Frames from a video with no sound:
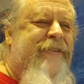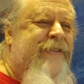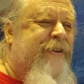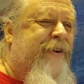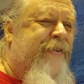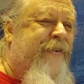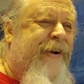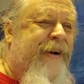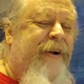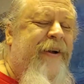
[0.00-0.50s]

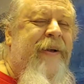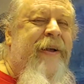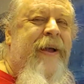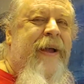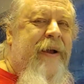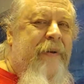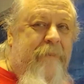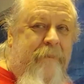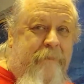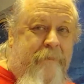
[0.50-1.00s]
So
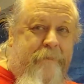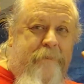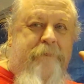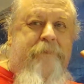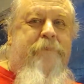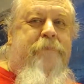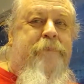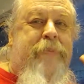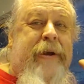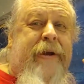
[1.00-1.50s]

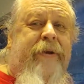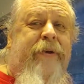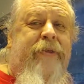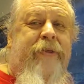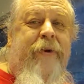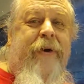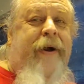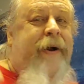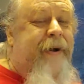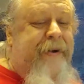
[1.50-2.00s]
big
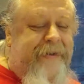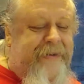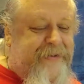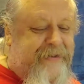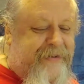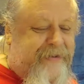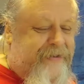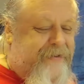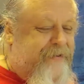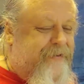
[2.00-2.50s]

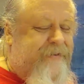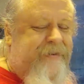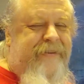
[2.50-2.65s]
thoughts,